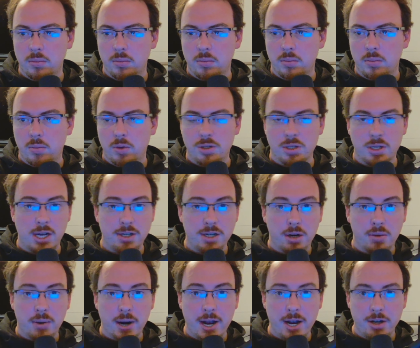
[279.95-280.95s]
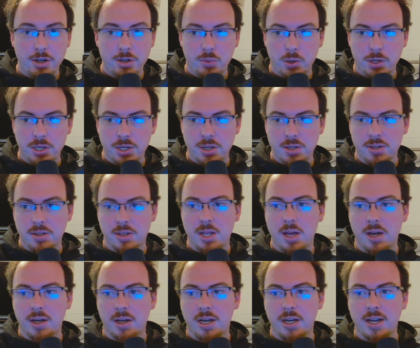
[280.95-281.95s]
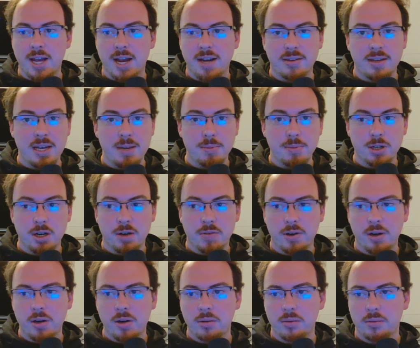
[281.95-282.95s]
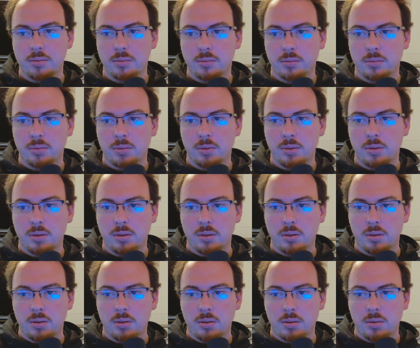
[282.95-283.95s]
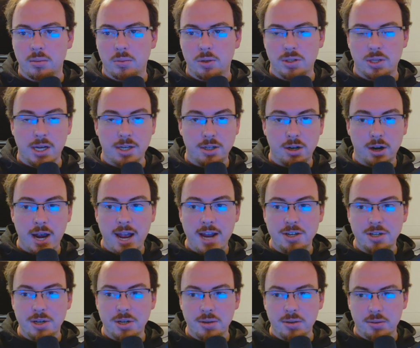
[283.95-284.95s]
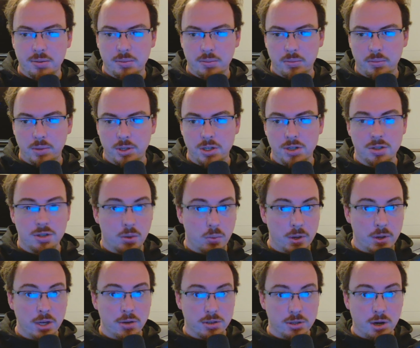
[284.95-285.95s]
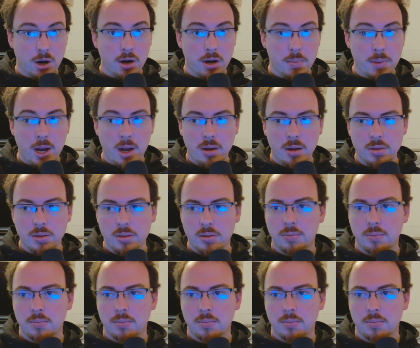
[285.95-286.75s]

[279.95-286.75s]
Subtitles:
We'll select our range, which is the Connect Team Server. We'll select our agent, which is the Windows Target Box.